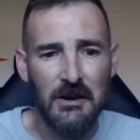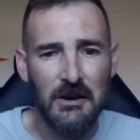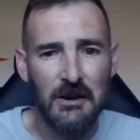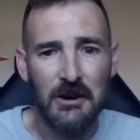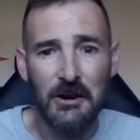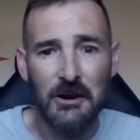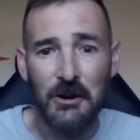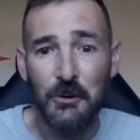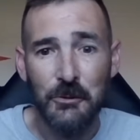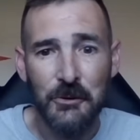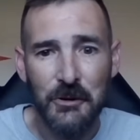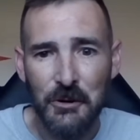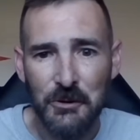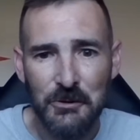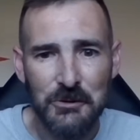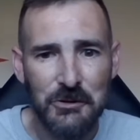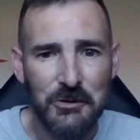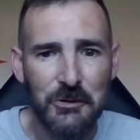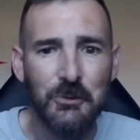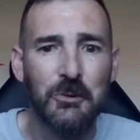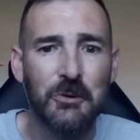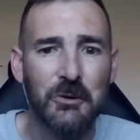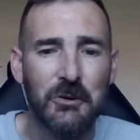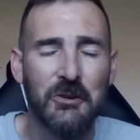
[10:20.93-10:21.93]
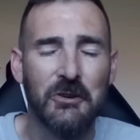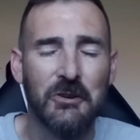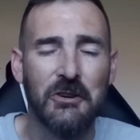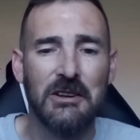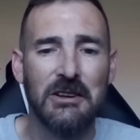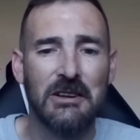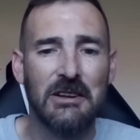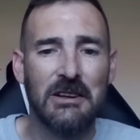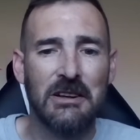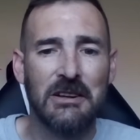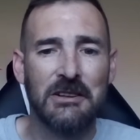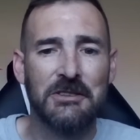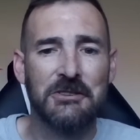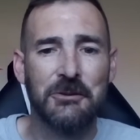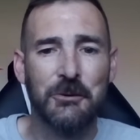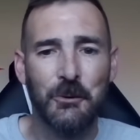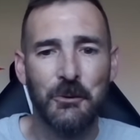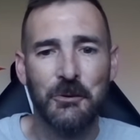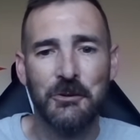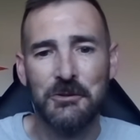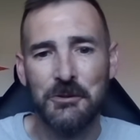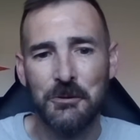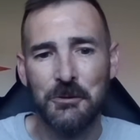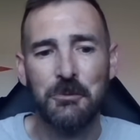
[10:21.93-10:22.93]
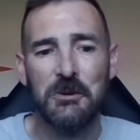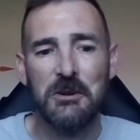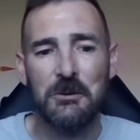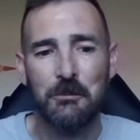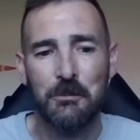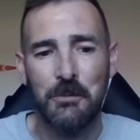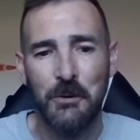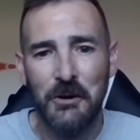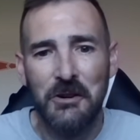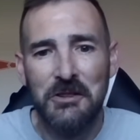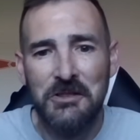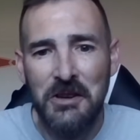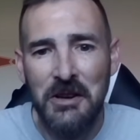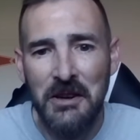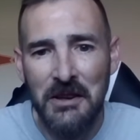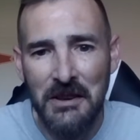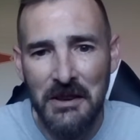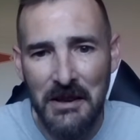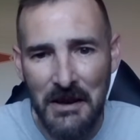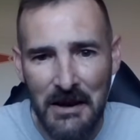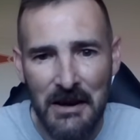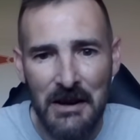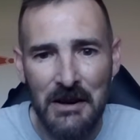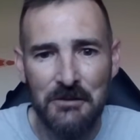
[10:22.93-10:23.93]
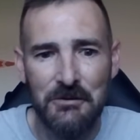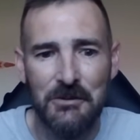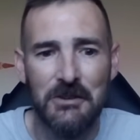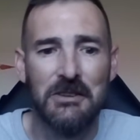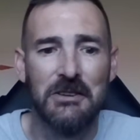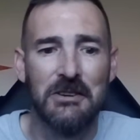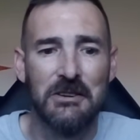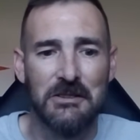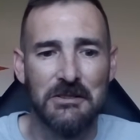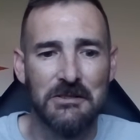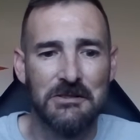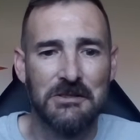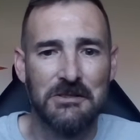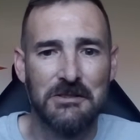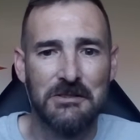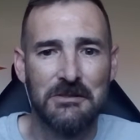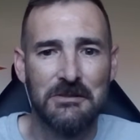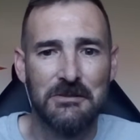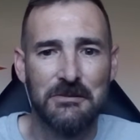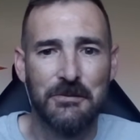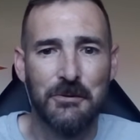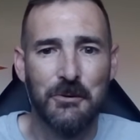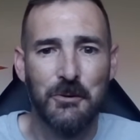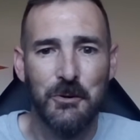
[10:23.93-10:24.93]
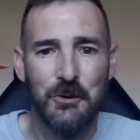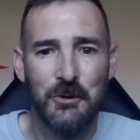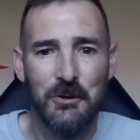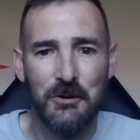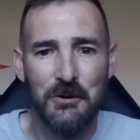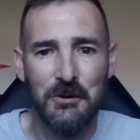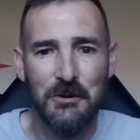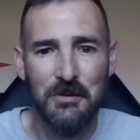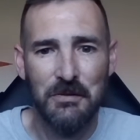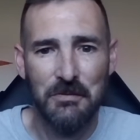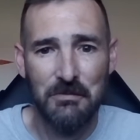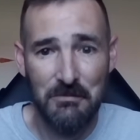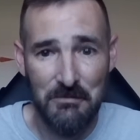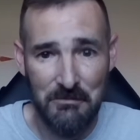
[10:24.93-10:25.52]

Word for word: Oh, don't you worry. It's going to be booked into evidence for